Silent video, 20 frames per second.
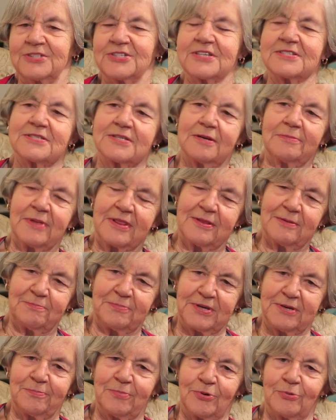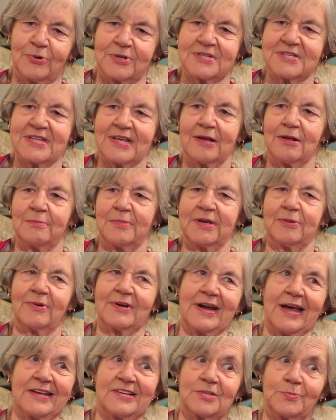Just some of the people would tell me
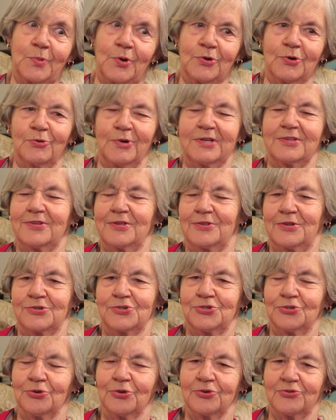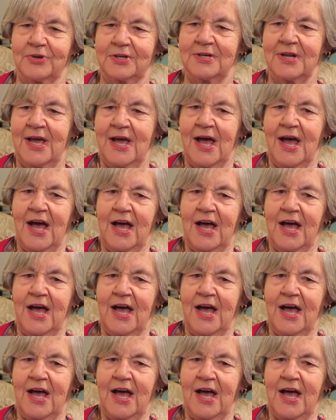when I spoke Greek to the children,